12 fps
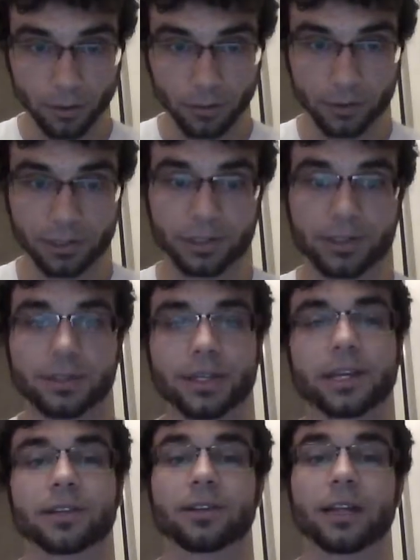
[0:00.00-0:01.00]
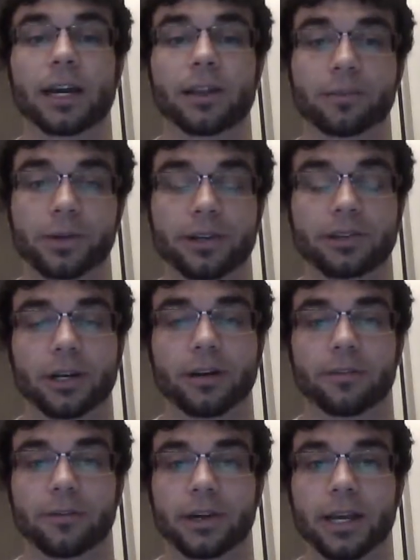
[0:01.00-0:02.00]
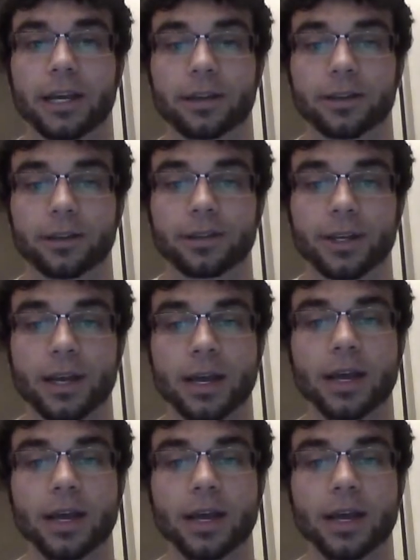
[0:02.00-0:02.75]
which takes a lot of the pressure off of their ankles.